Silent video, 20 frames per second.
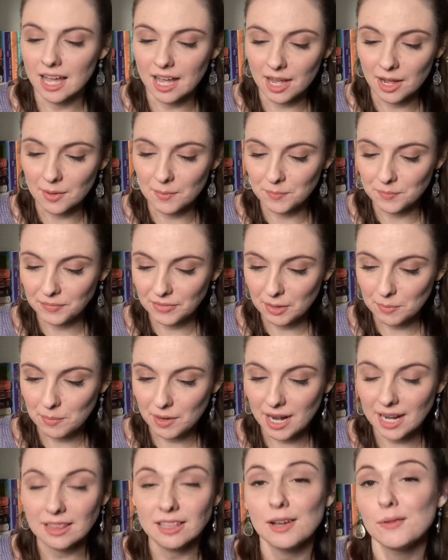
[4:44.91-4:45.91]

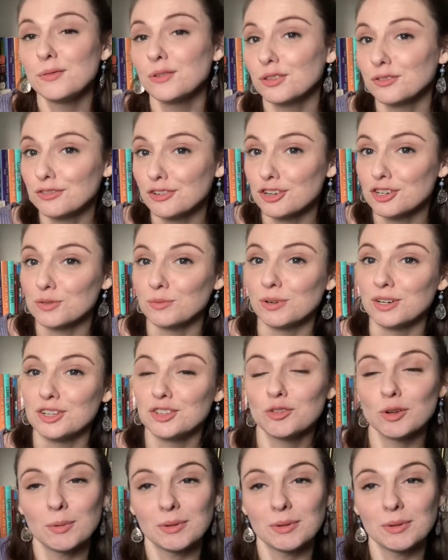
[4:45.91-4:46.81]
but I loved the first one,